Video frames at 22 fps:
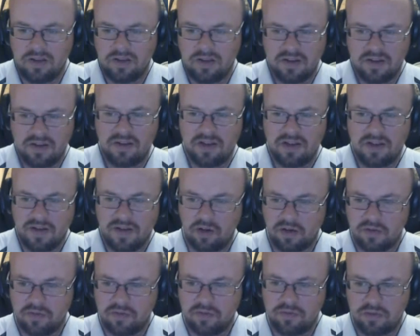have a lot
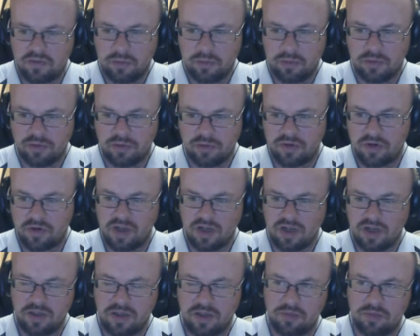of trouble trying to
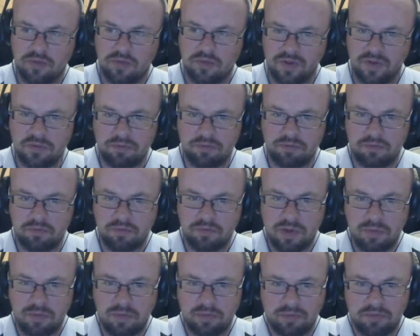convince
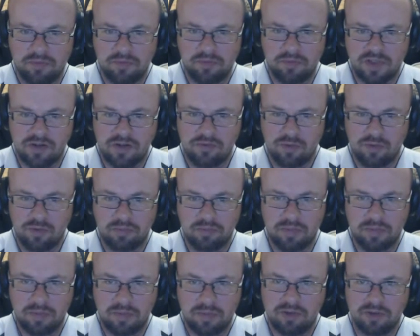general people
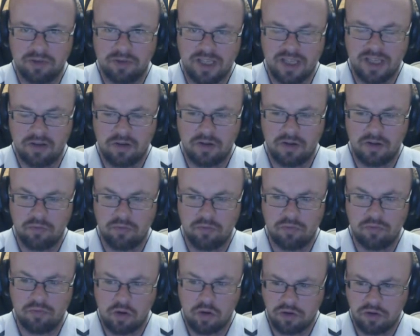to get on a
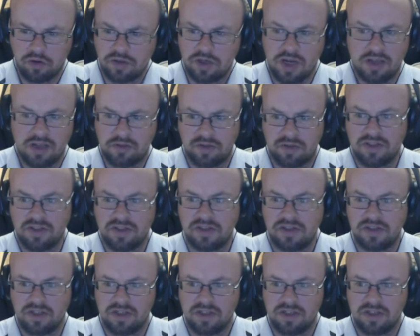rocket jet, basically.